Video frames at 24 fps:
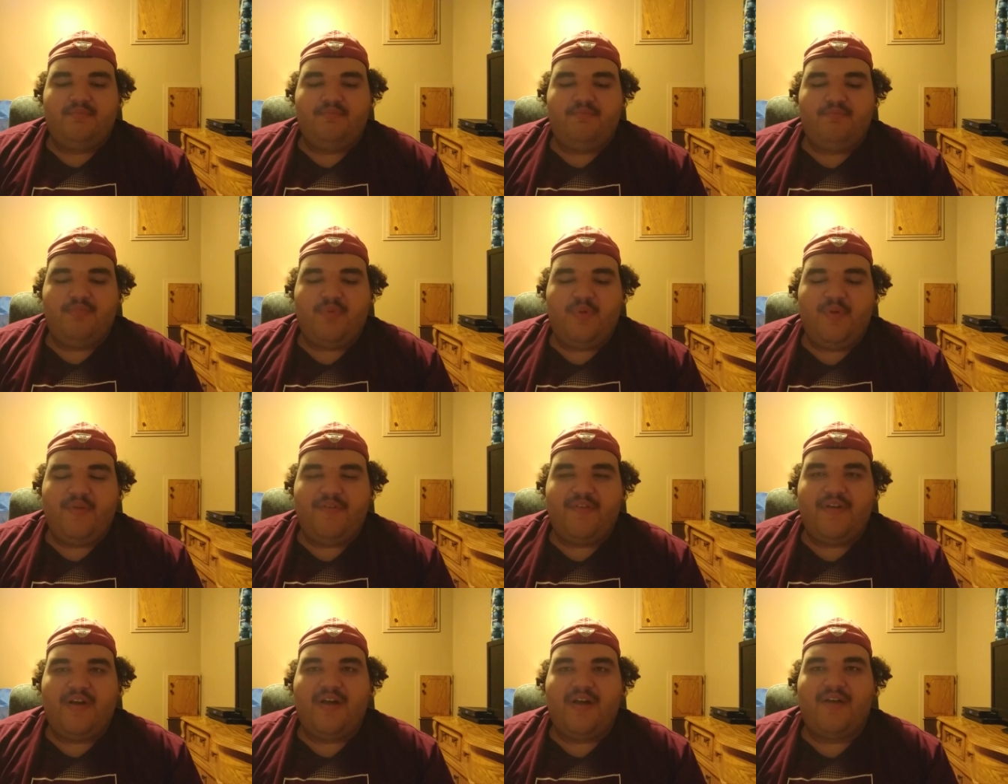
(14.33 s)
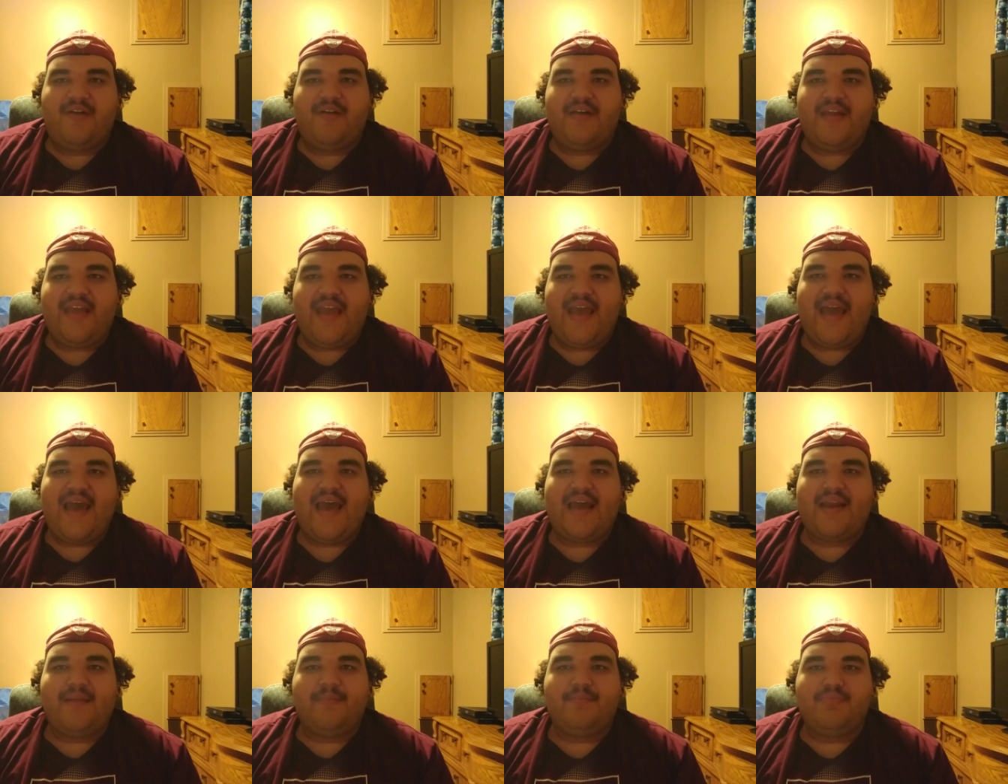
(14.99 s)
but we've already
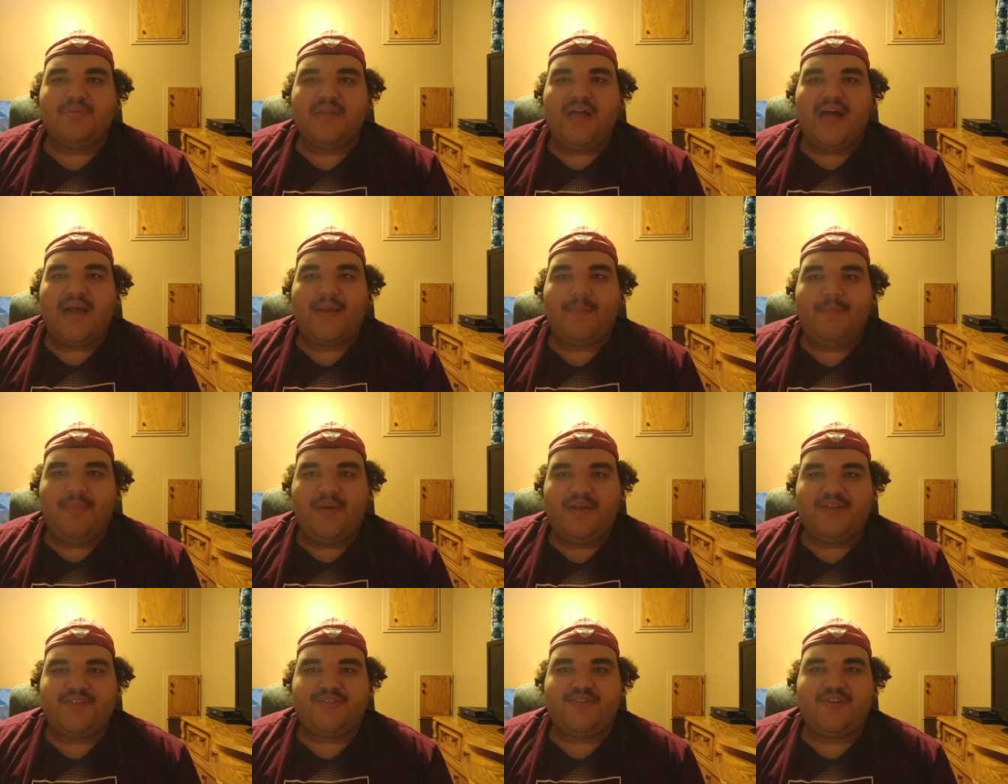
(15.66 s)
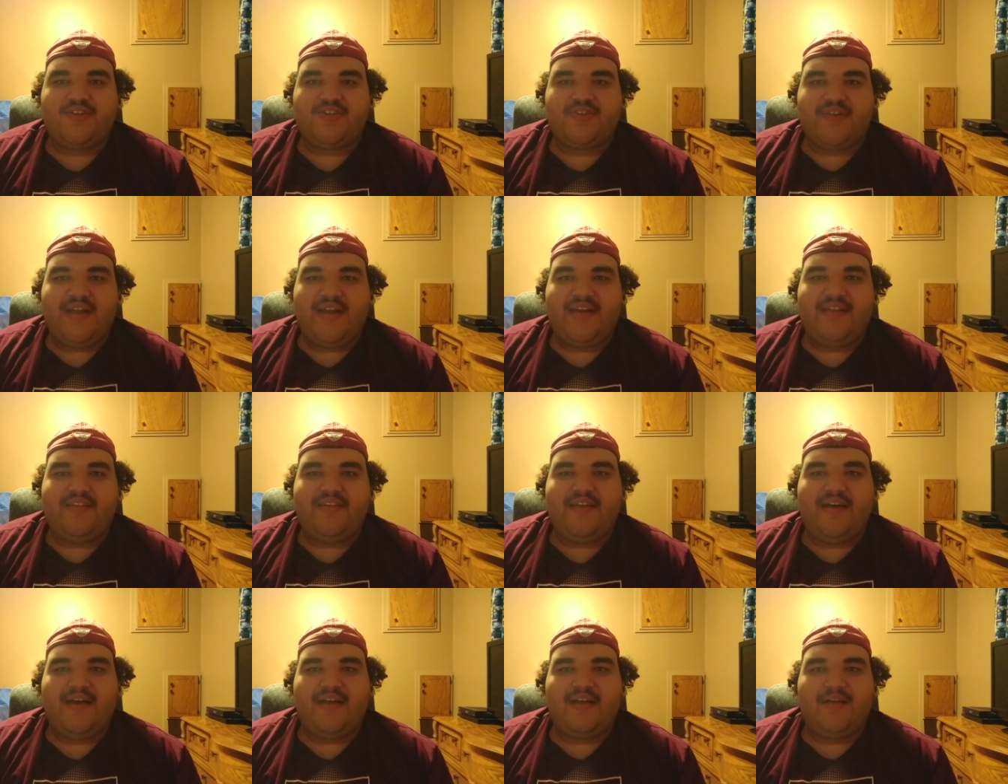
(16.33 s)
had a blockbuster trade to
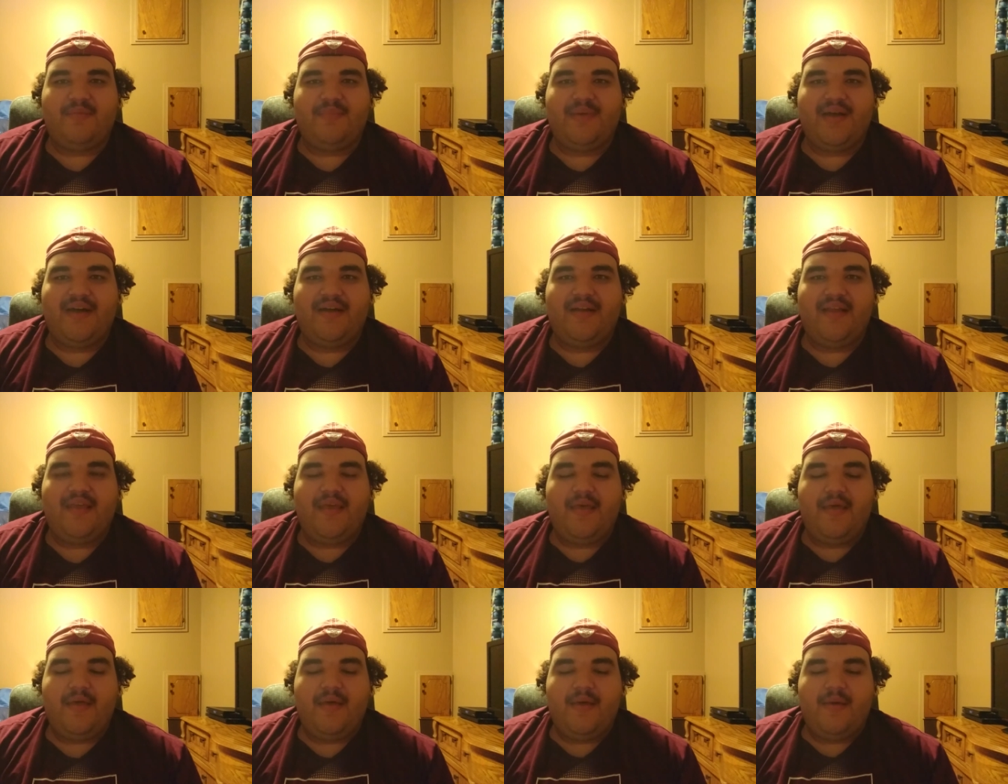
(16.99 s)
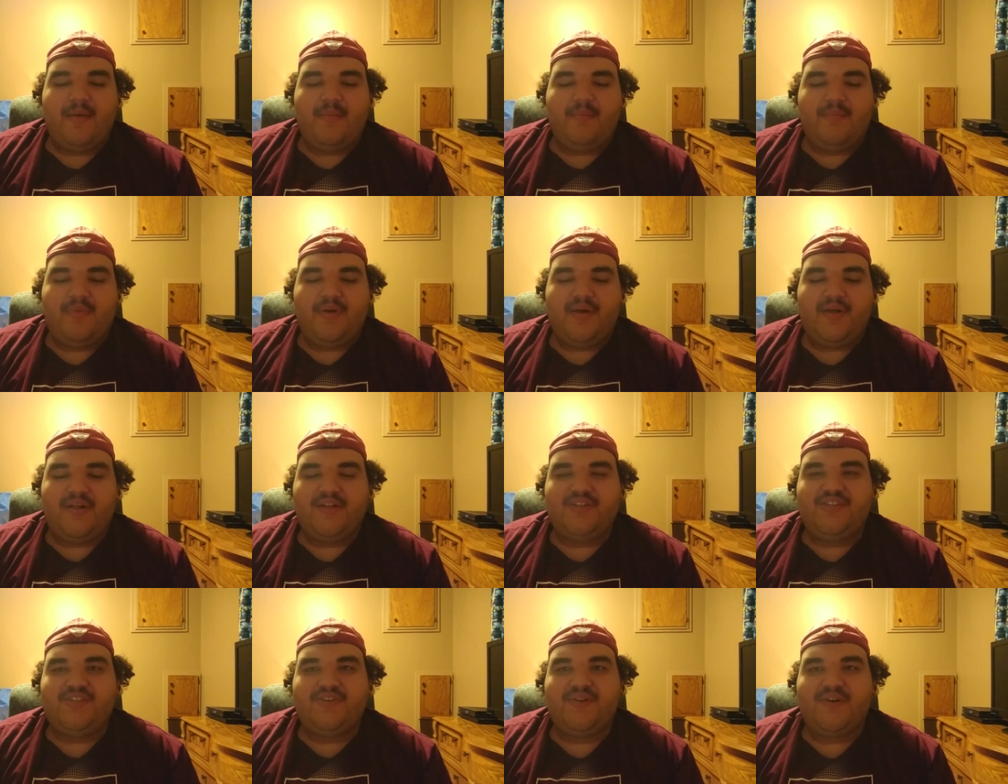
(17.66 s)
talk about.
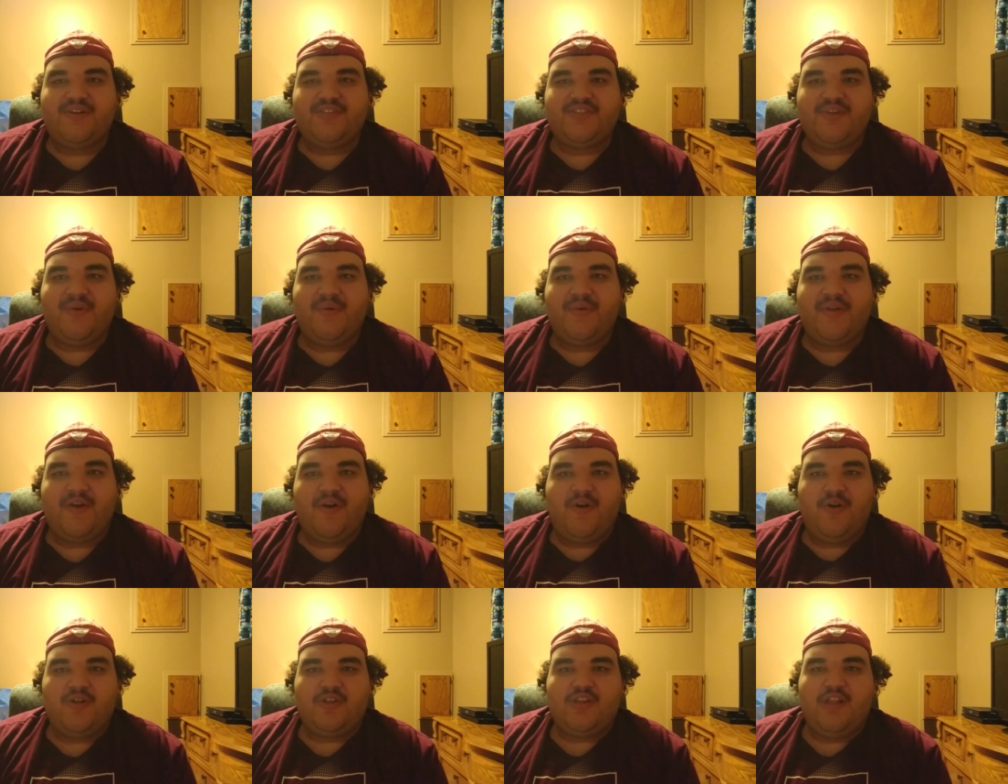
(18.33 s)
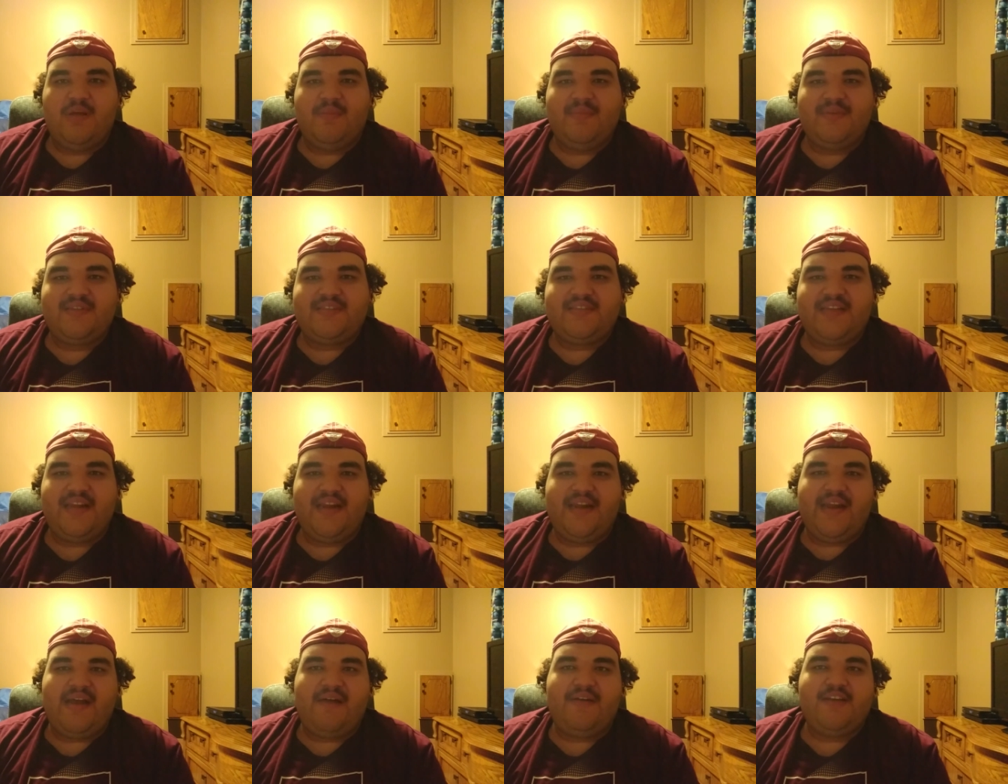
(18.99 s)
Paul George going to Oklahoma
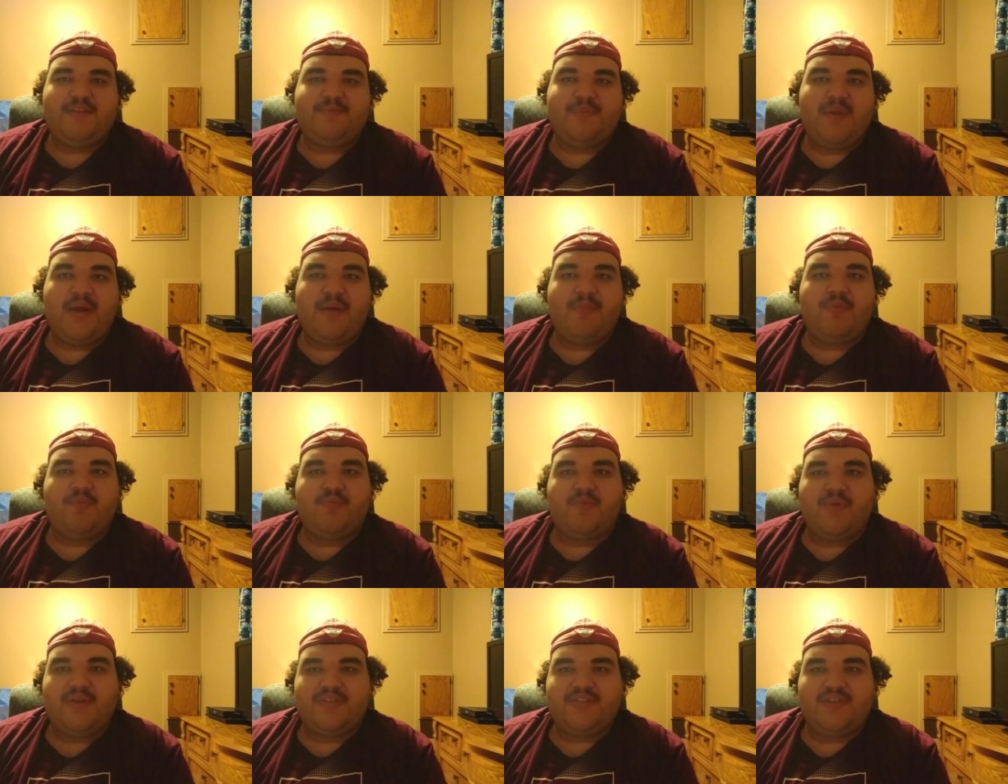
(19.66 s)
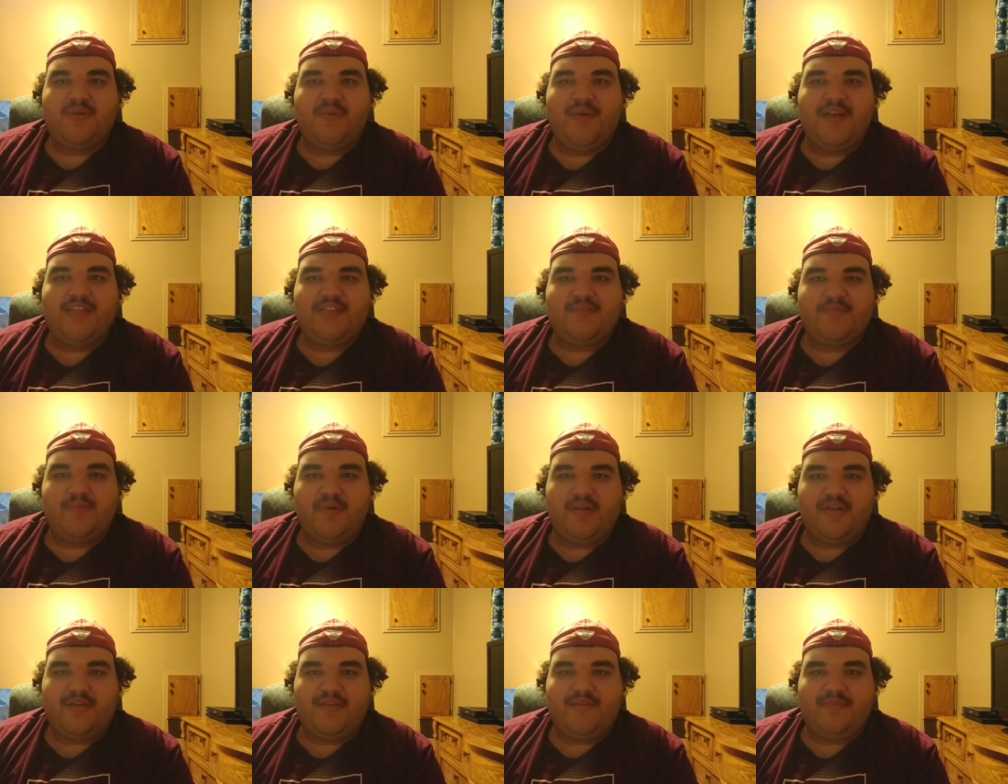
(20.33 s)
City. Now he's paired up with Russell
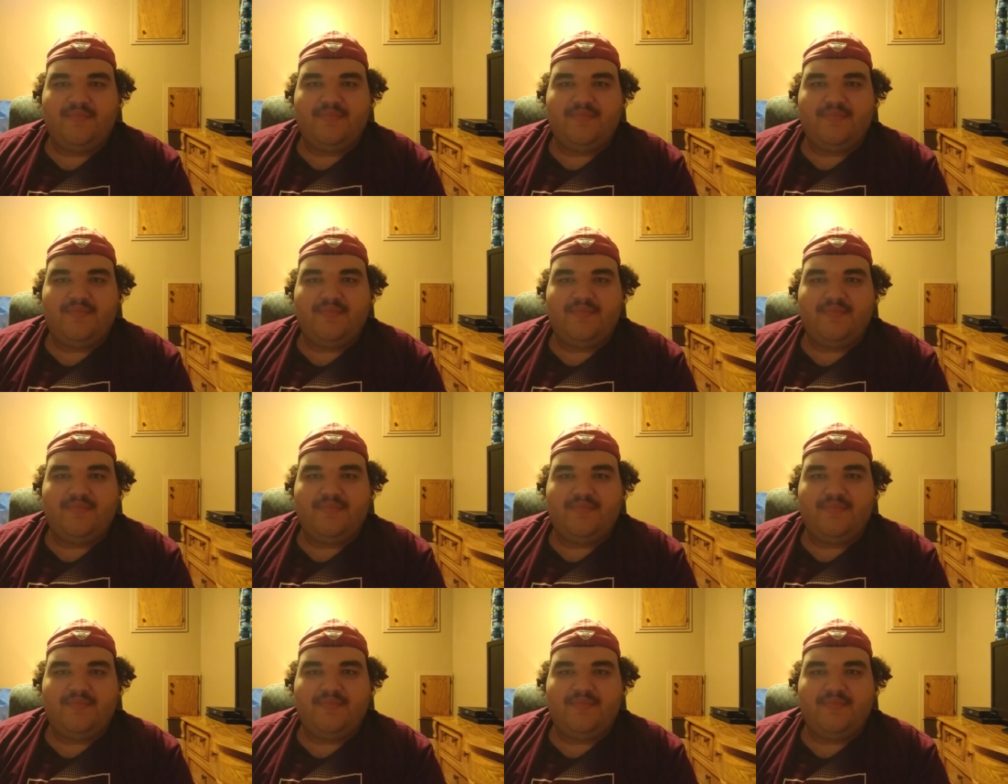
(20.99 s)
Westbrook.